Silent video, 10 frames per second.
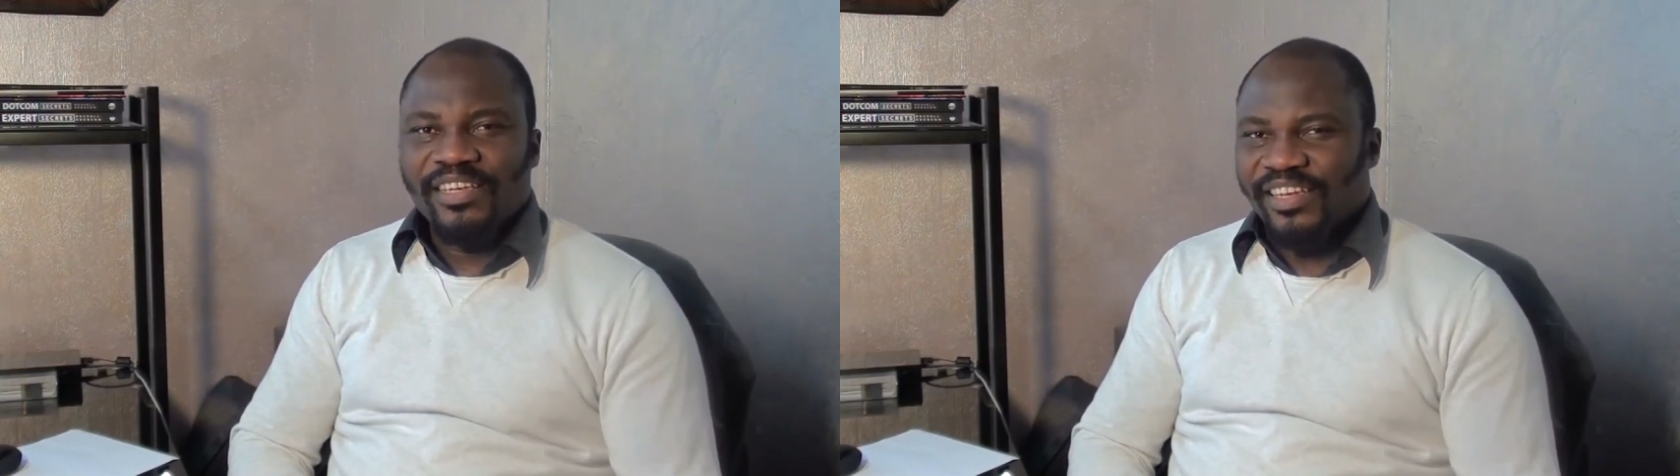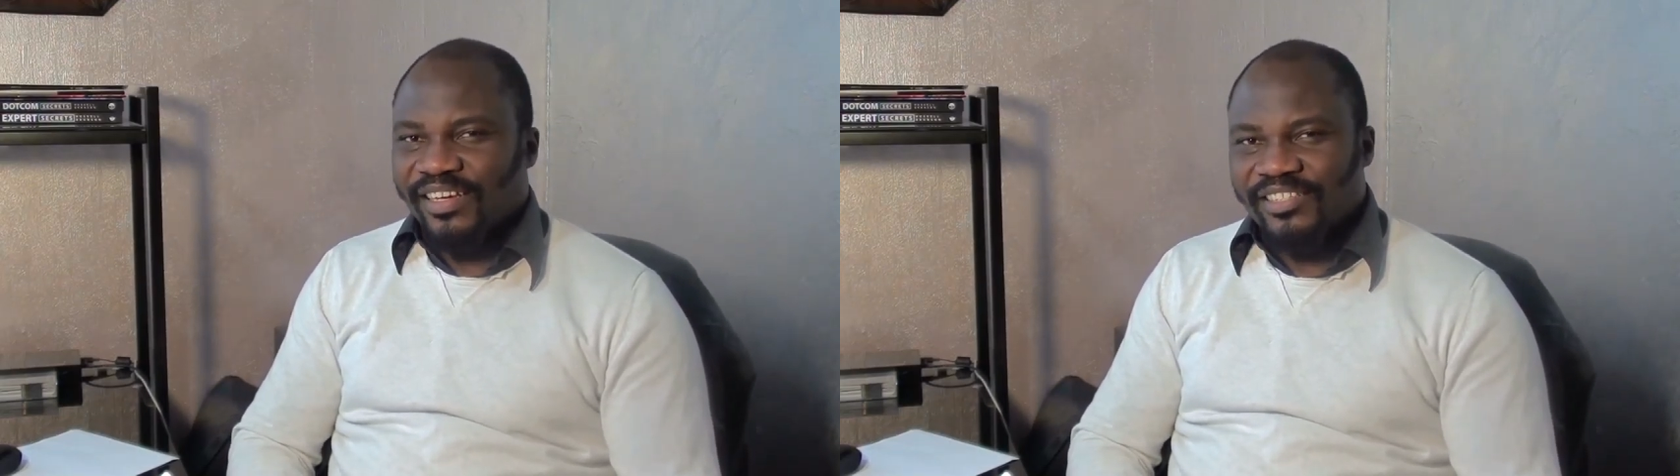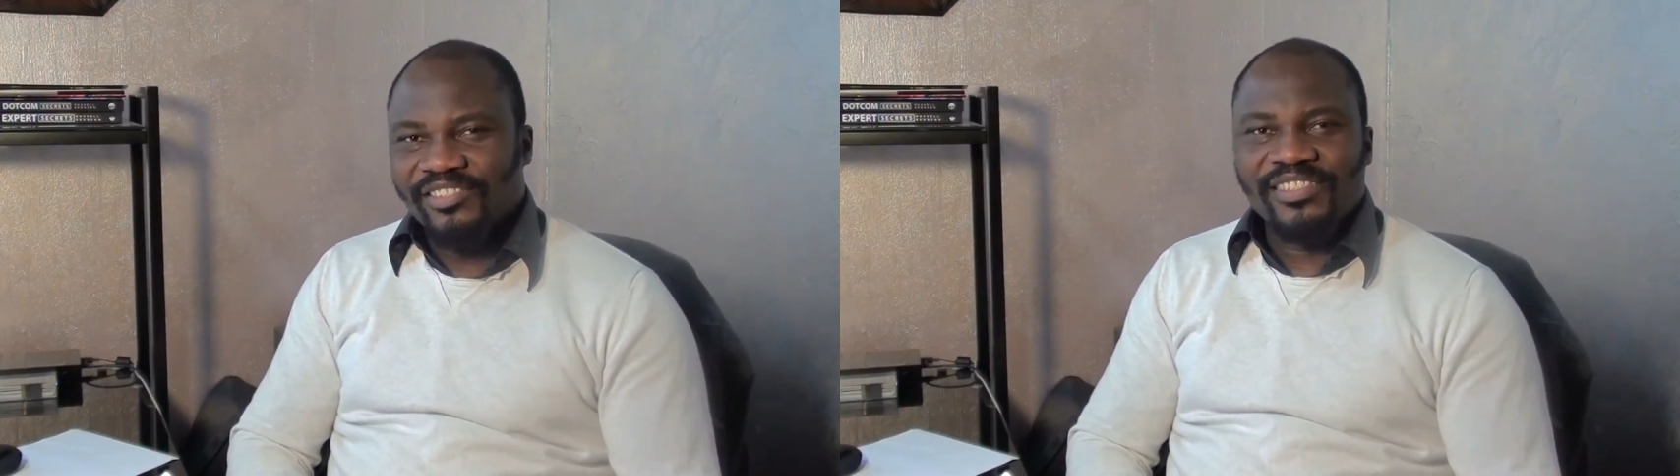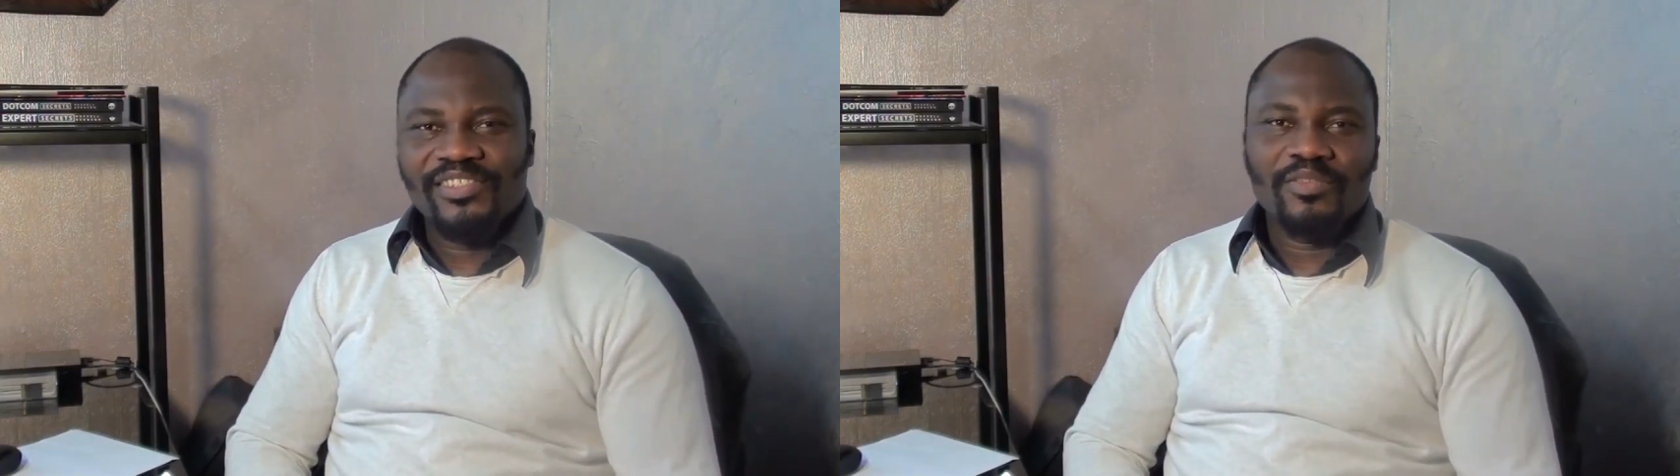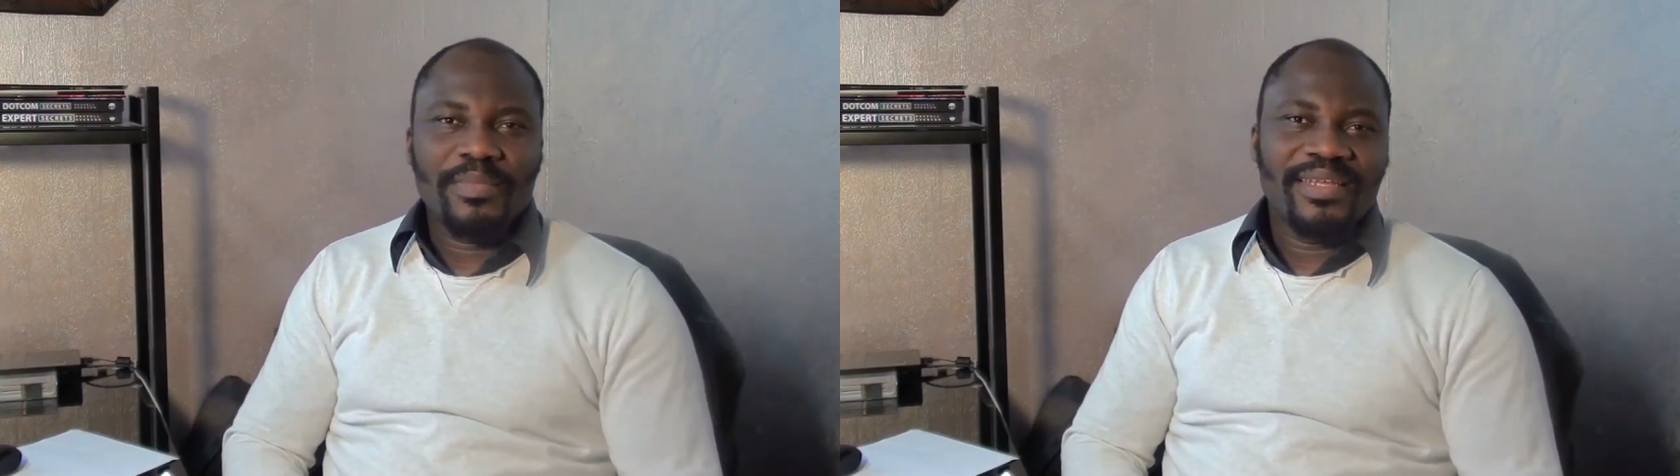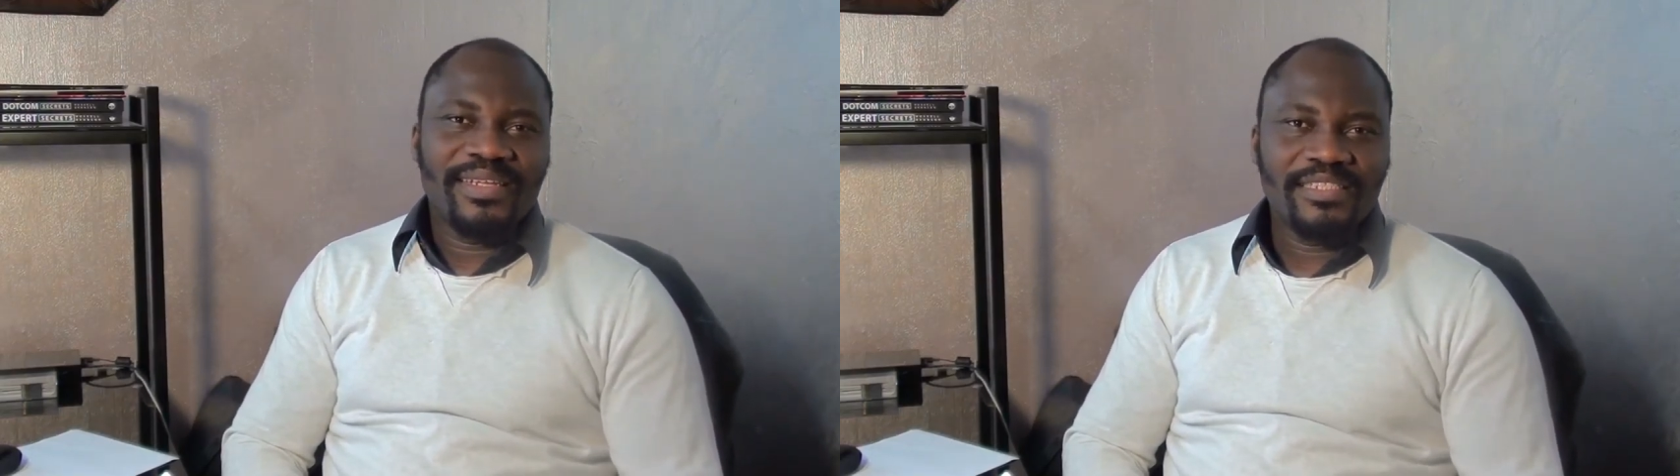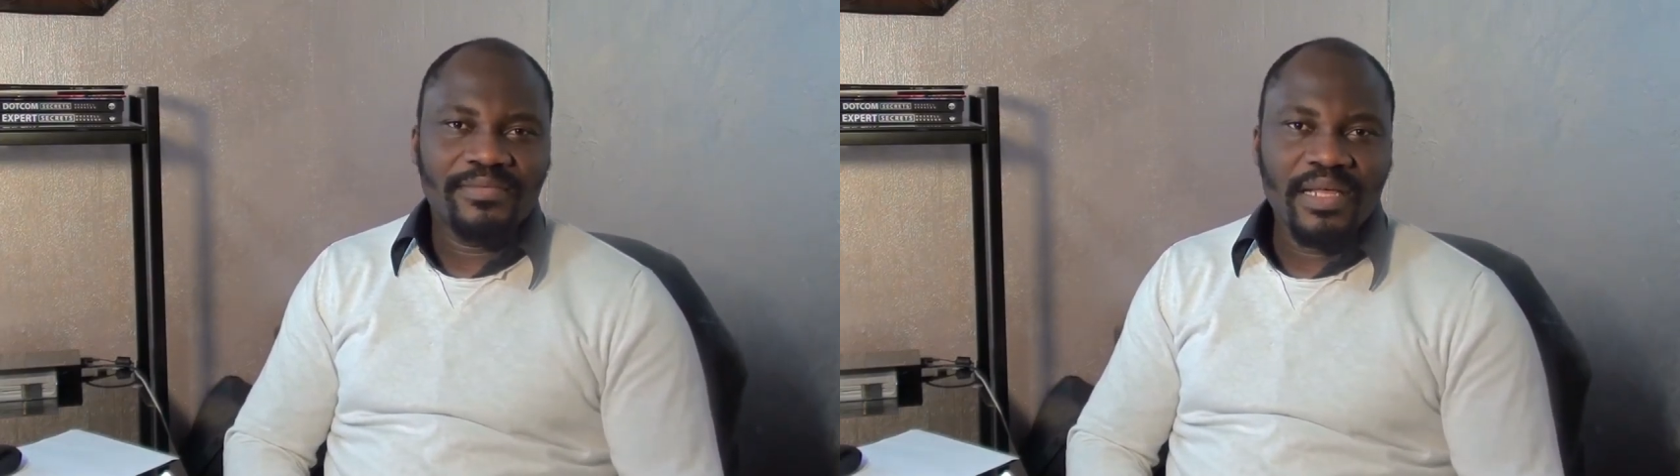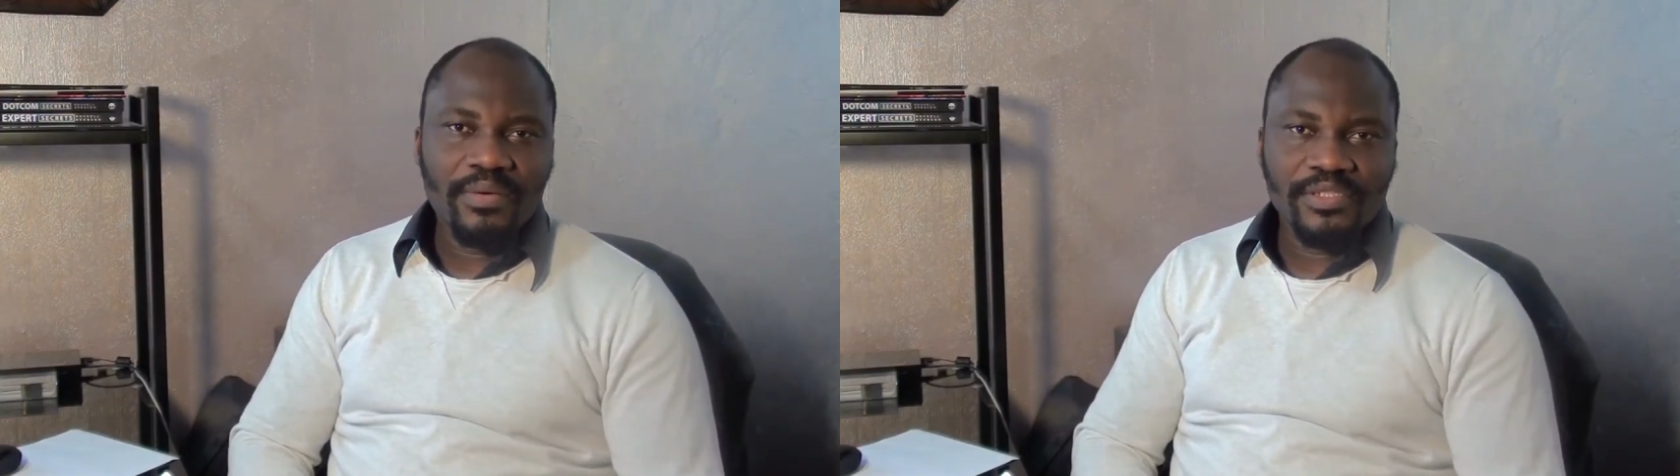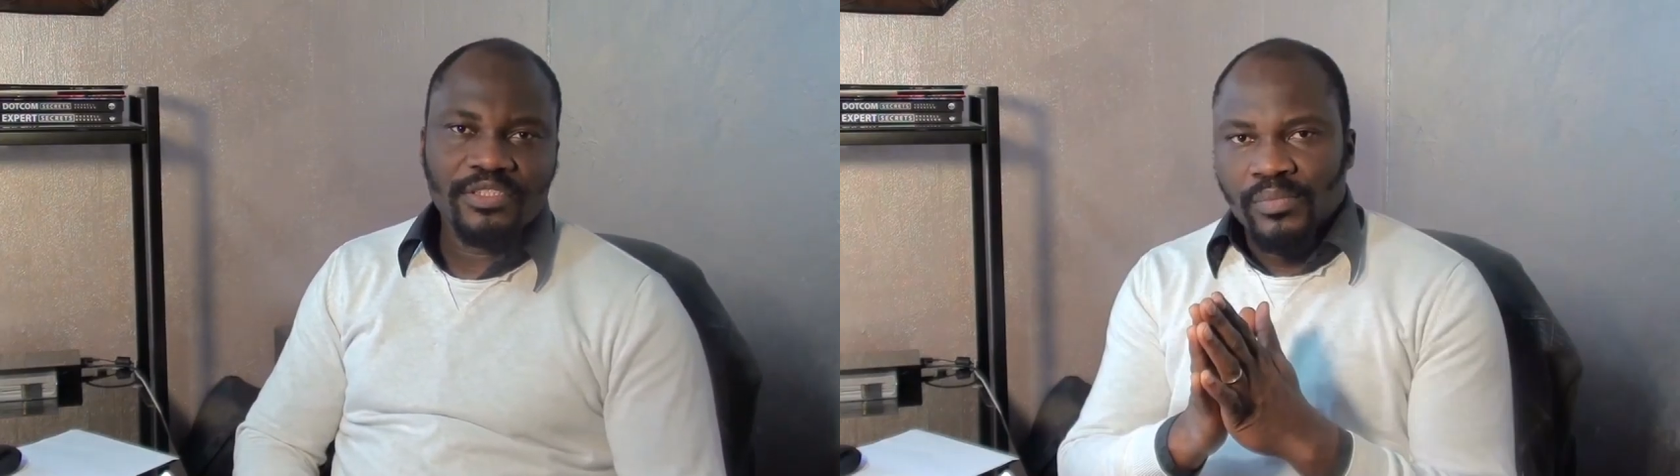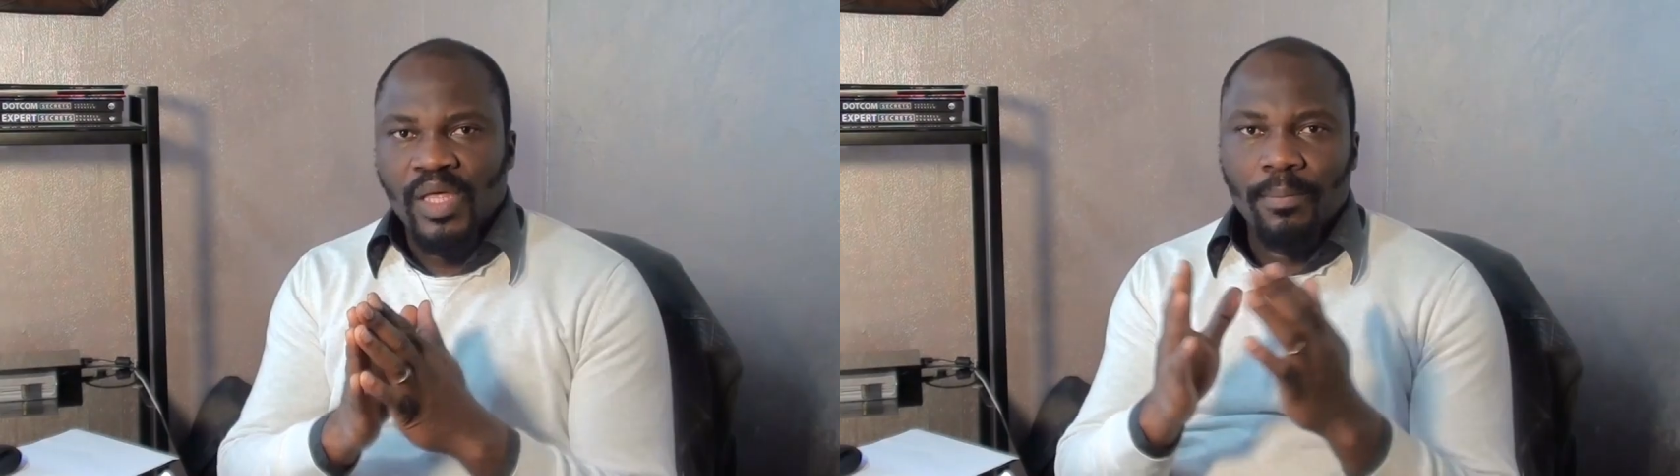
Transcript: English is not my native language.